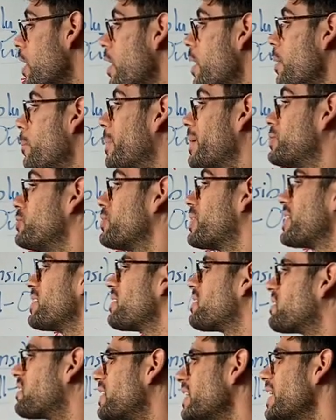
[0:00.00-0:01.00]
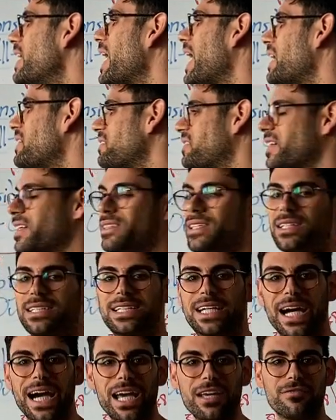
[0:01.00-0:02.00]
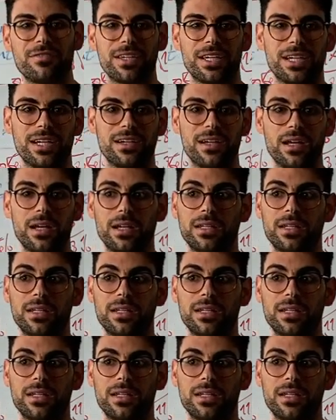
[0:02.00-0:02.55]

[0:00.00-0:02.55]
But you can still answer that craving